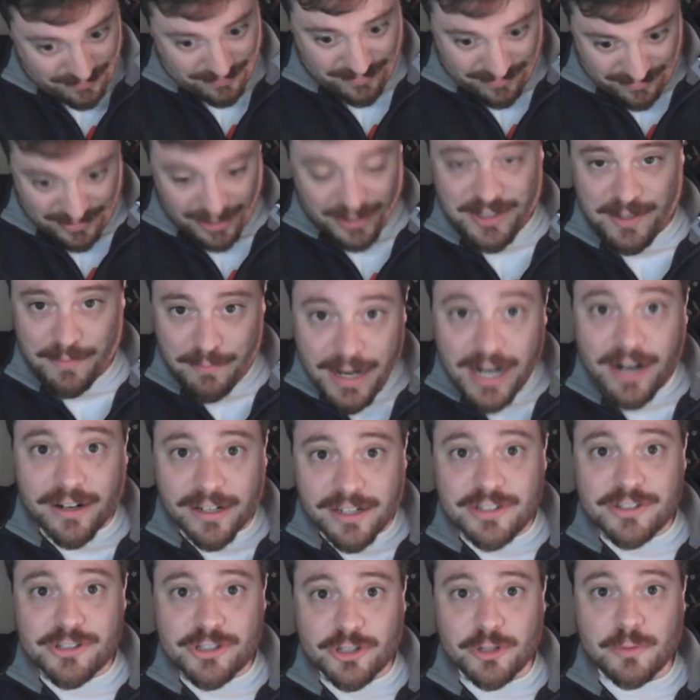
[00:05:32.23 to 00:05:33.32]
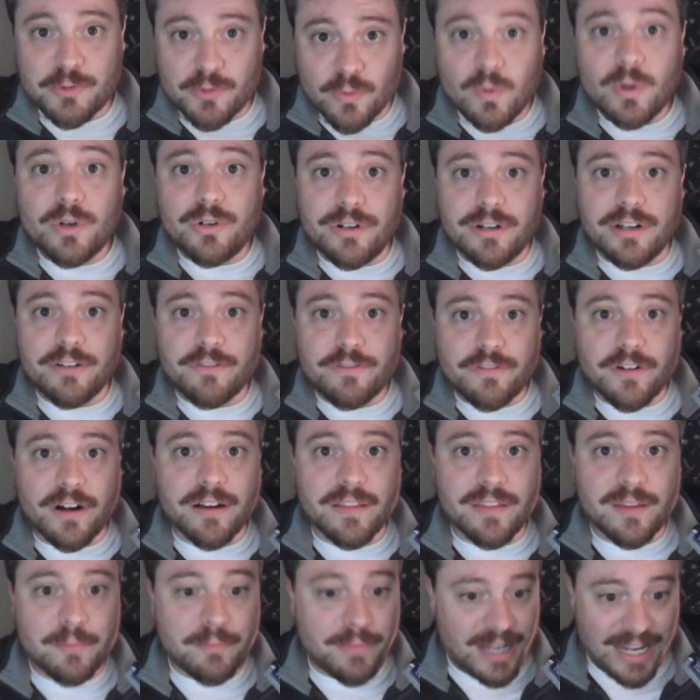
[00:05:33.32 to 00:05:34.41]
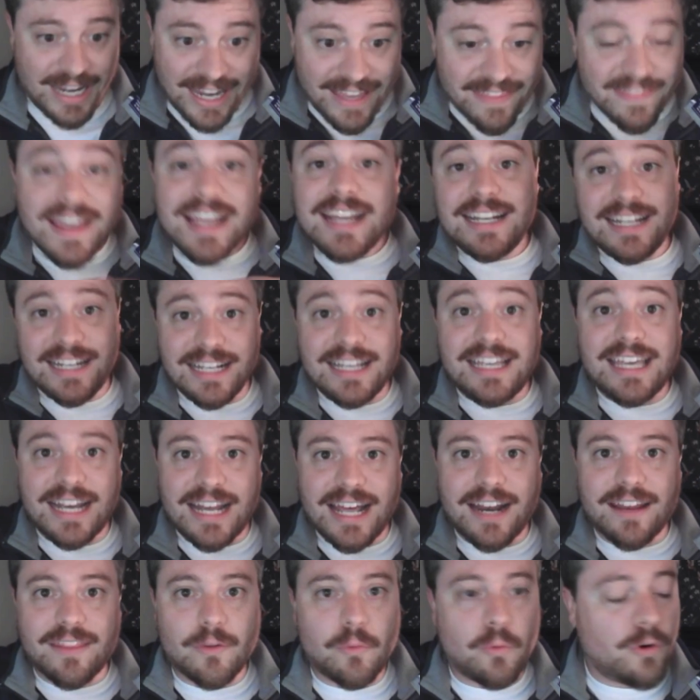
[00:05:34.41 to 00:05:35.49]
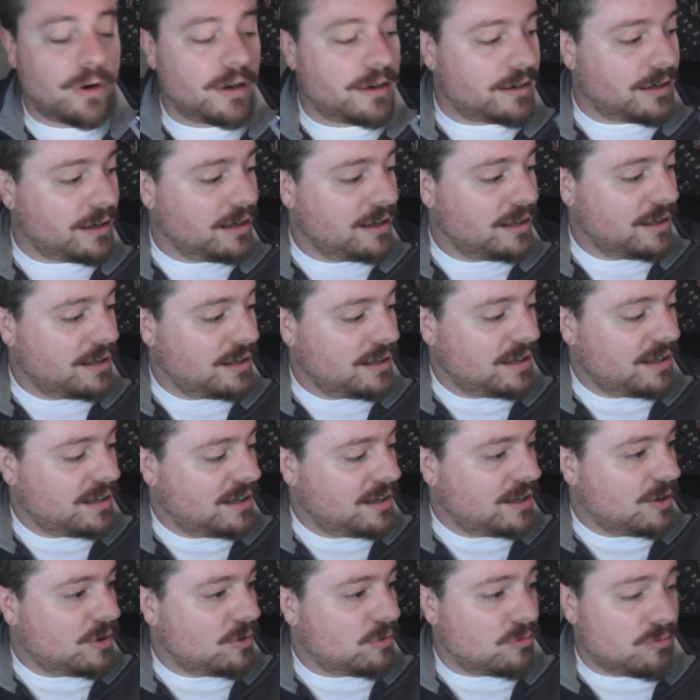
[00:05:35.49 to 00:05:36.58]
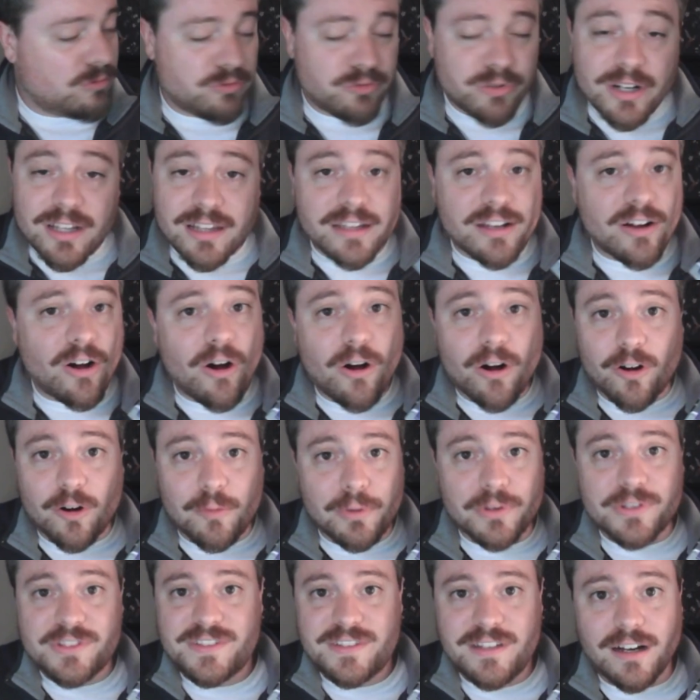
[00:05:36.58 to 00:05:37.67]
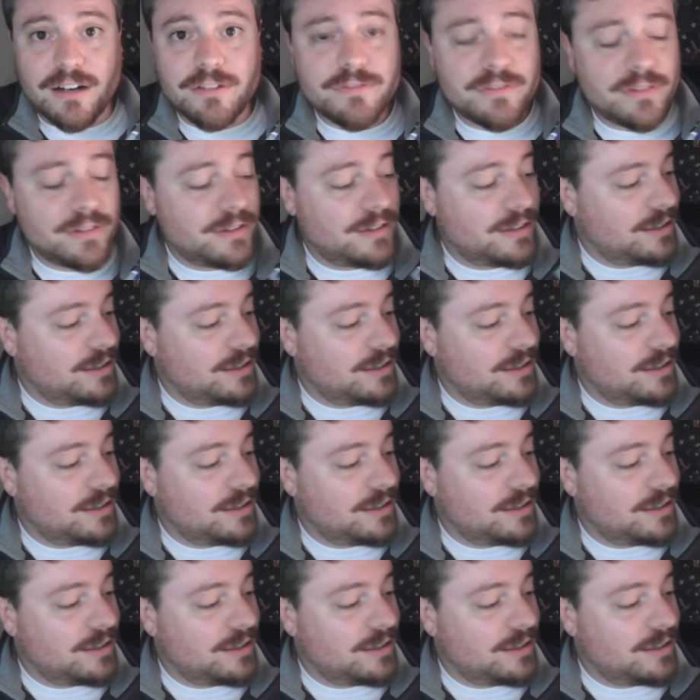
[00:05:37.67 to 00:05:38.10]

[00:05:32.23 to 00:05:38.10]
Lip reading: There's American troops wounded in front of them, and they need to get out of the water. Really horrible stuff.